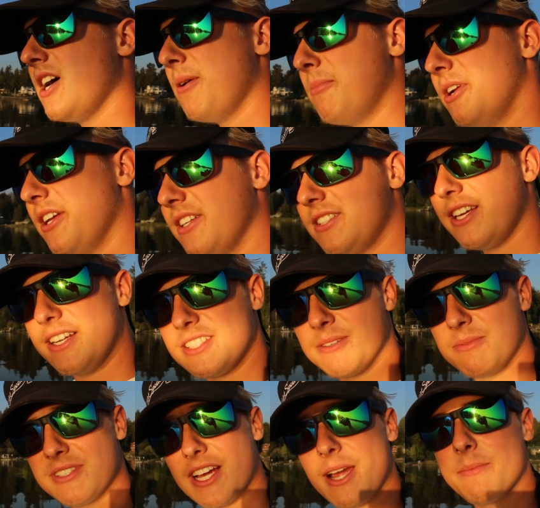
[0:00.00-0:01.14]
I'm gonna take
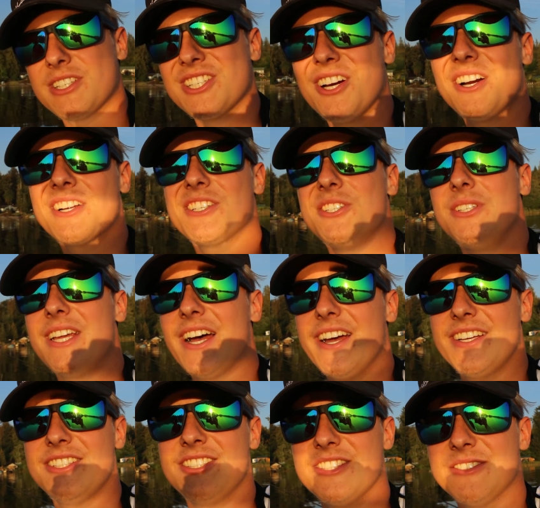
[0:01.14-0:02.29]
some time to talk to you
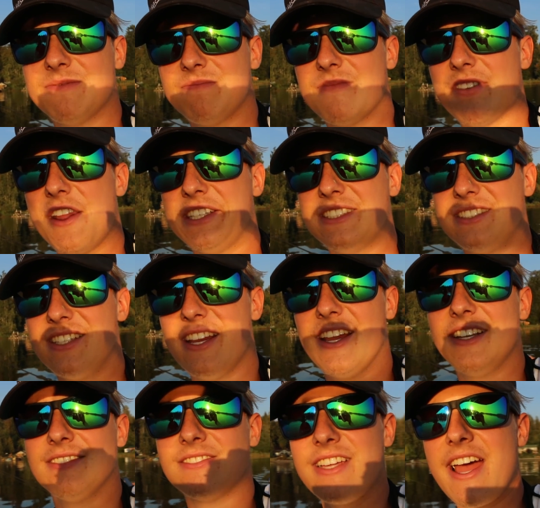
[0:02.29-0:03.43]
guys
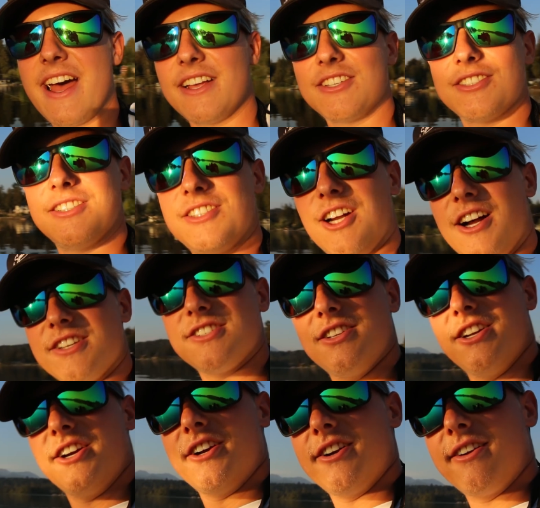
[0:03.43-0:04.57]
and ask
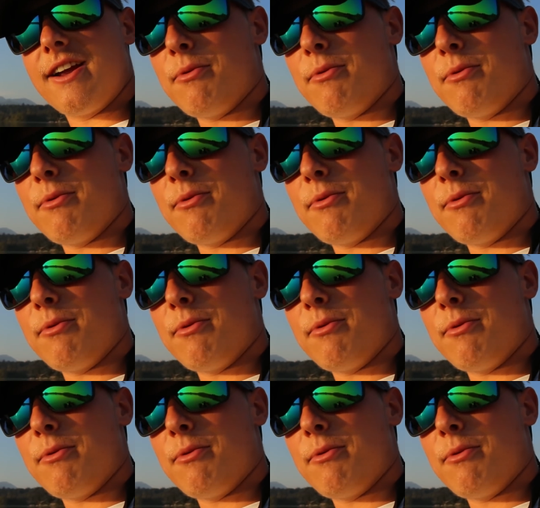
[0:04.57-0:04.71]
Dawson here a